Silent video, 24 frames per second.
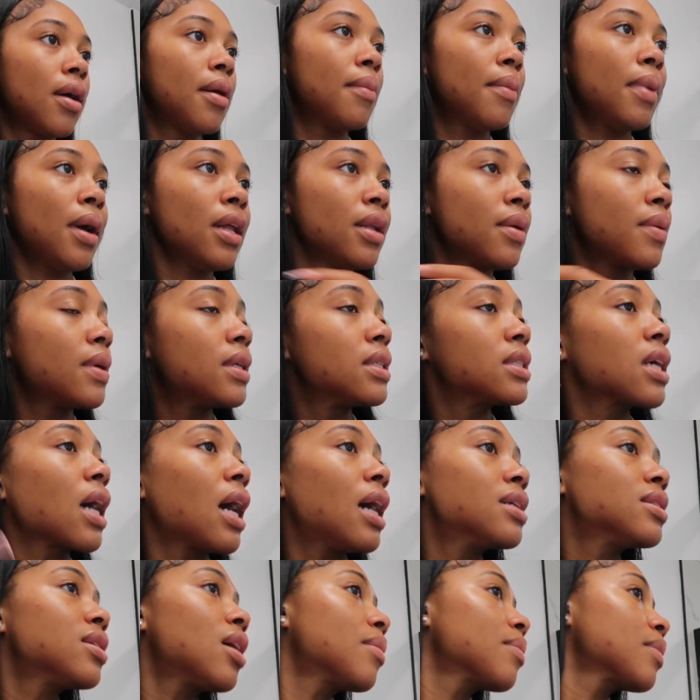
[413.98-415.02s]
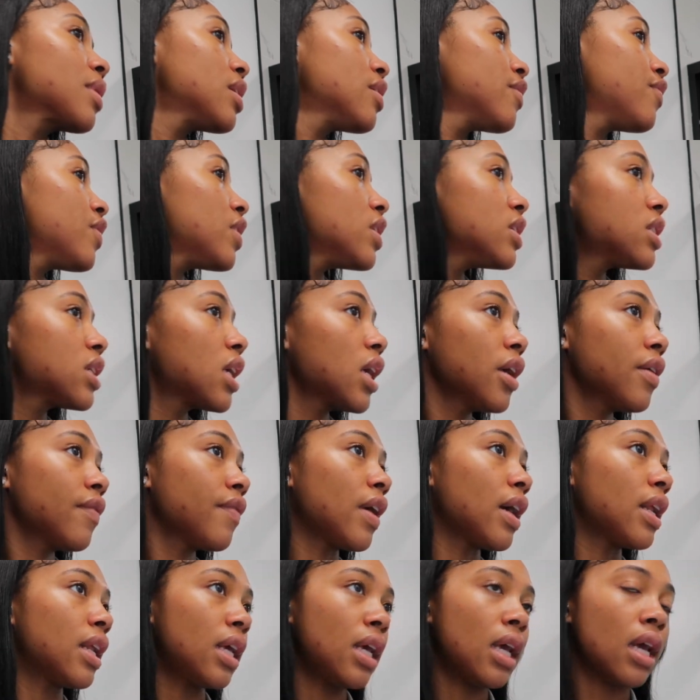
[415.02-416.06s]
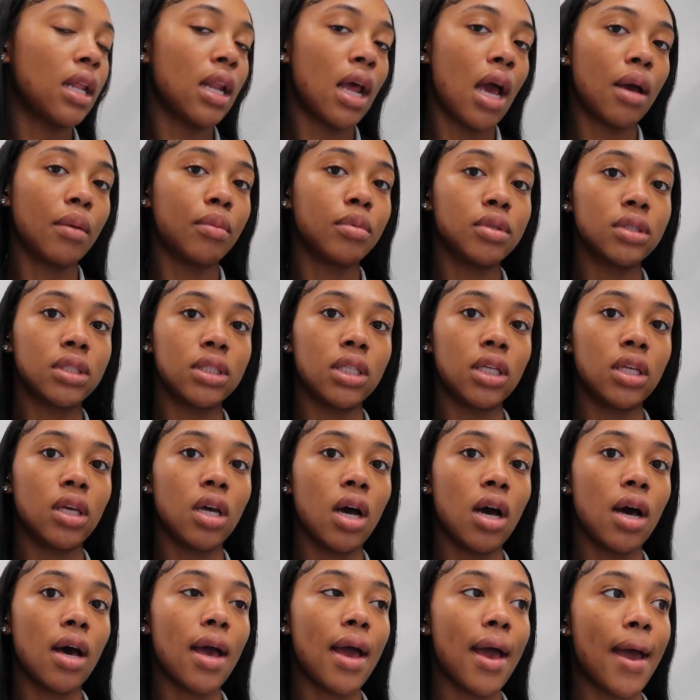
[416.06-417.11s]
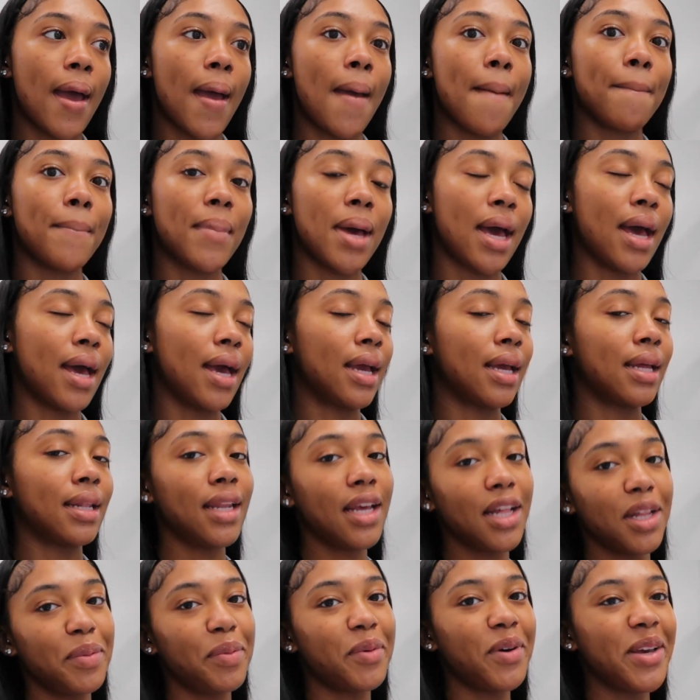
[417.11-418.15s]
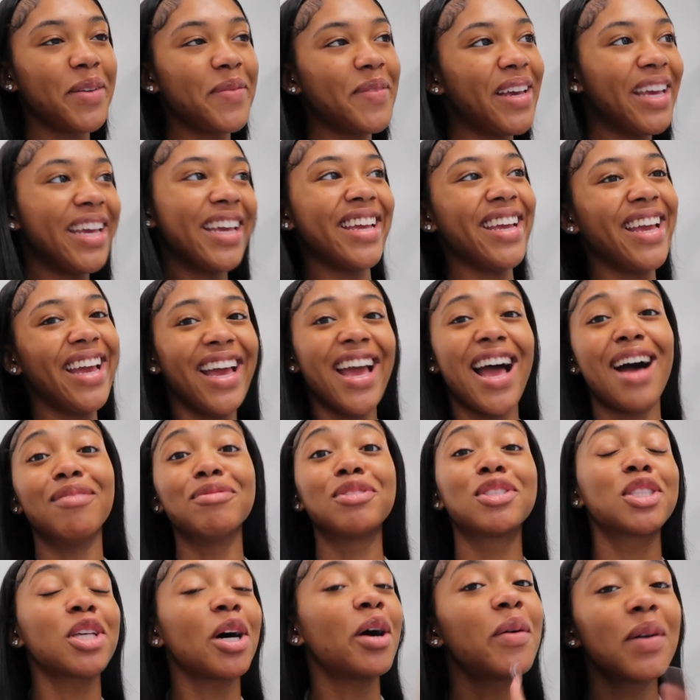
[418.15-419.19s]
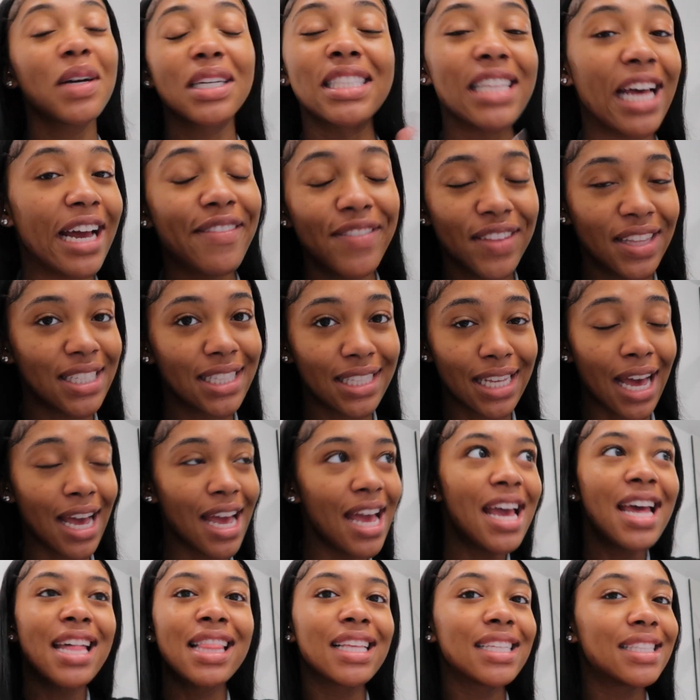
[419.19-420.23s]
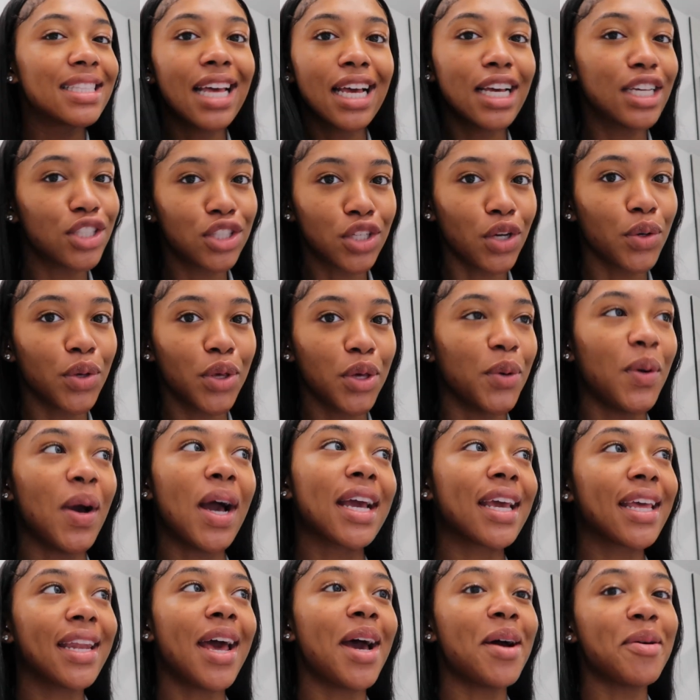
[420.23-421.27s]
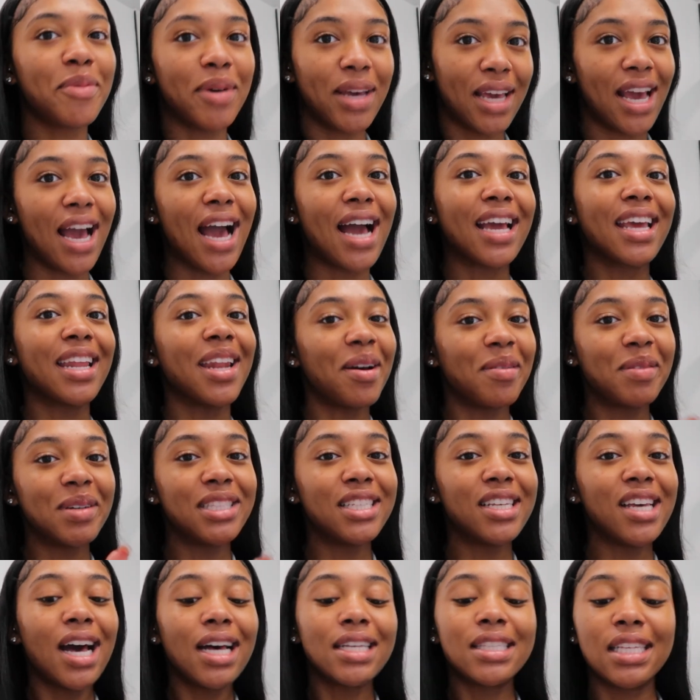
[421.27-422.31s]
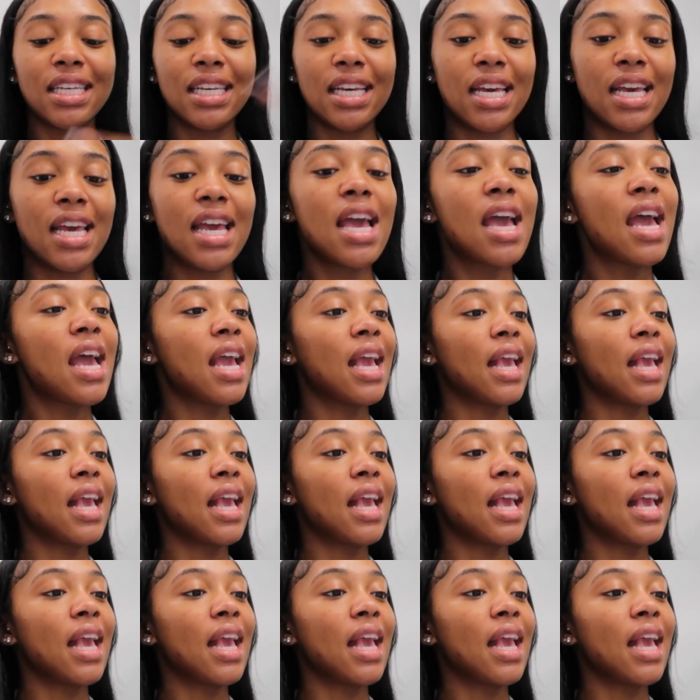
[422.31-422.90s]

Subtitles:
but anyways, guys, I'm gonna finish getting ready and I will see y'all at my nail appointment. I'm so excited for this set. This set is so cute. I cannot wait. I cannot wait till y'all see it.